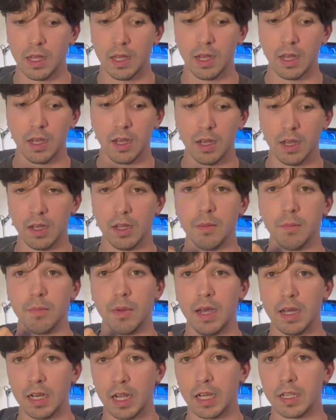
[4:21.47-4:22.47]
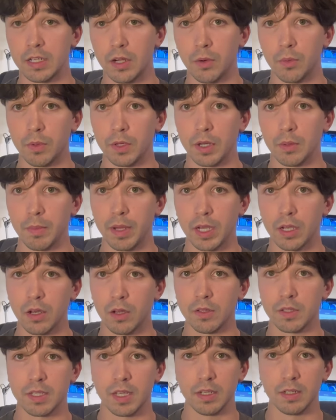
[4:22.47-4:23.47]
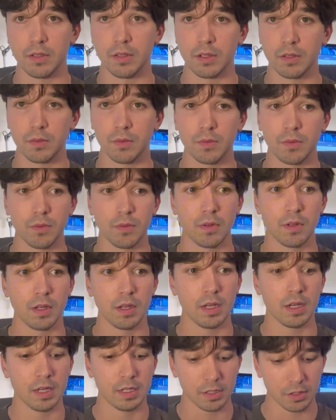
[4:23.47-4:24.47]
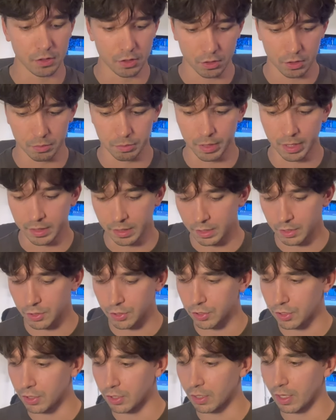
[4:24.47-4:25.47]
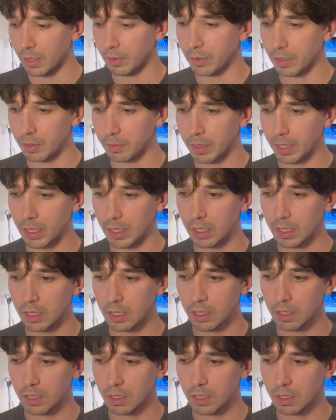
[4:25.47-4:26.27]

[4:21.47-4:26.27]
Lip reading: and I don't want to make content in an unbranded shirt. I want to be